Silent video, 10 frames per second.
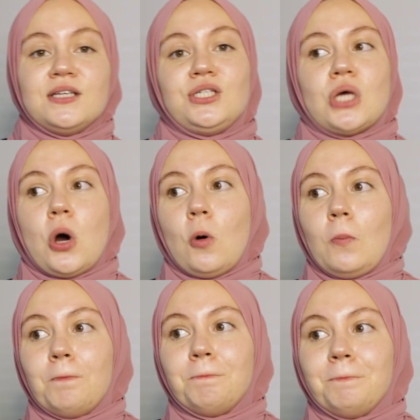
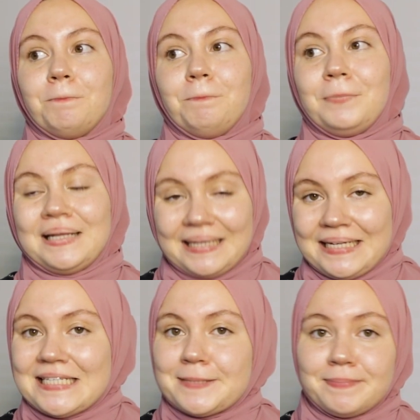So
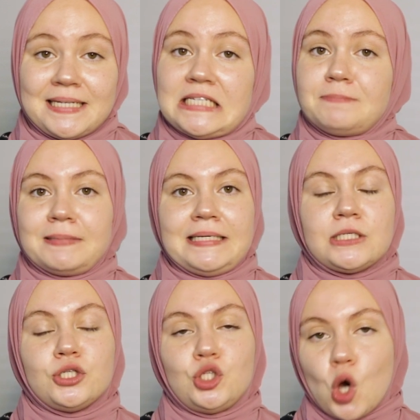please, please,
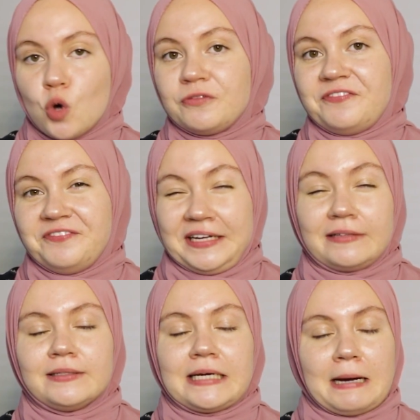please don't
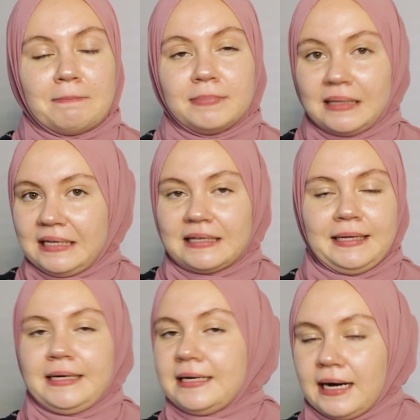feel
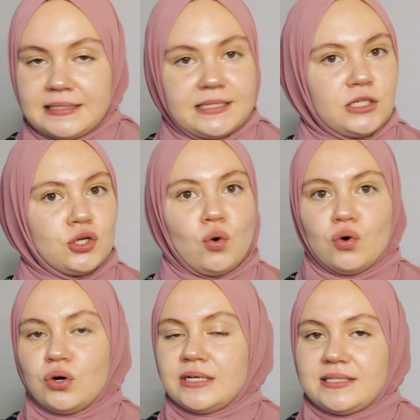completely gutted
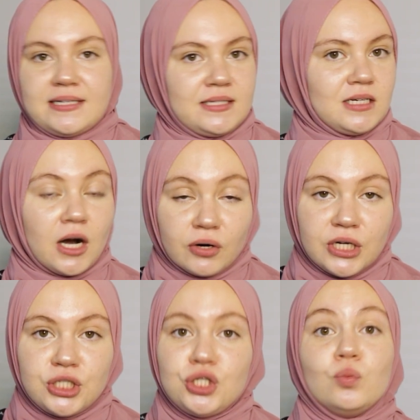or
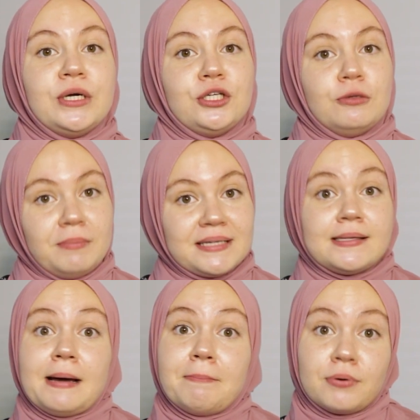discouraged when you miss
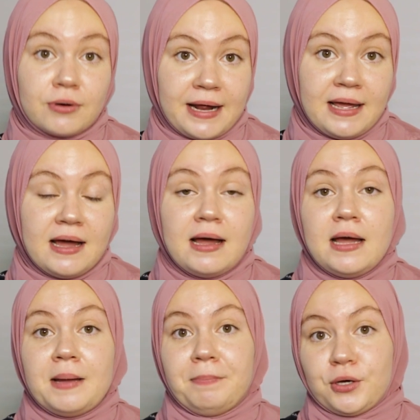a prayer
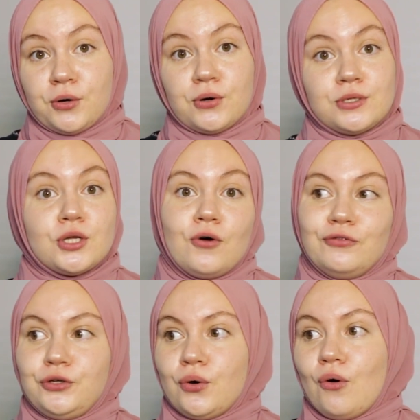because of
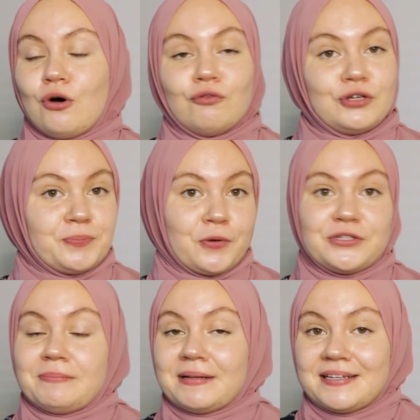your
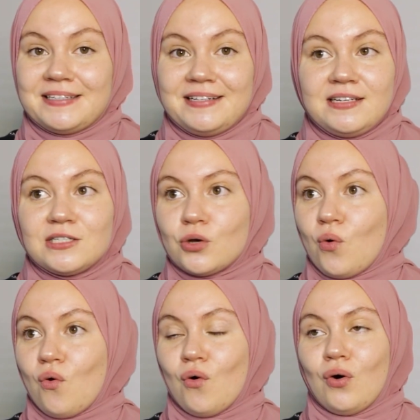responsibilities
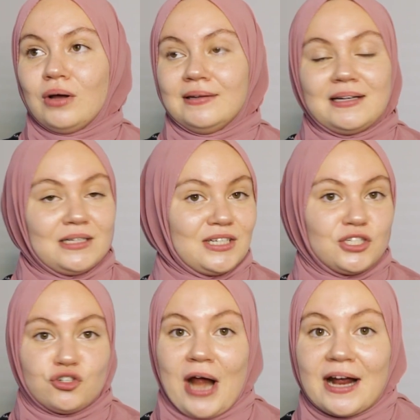or little
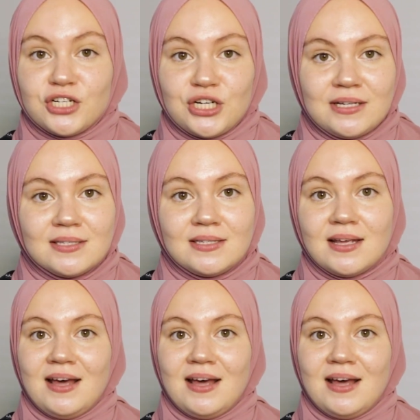distractions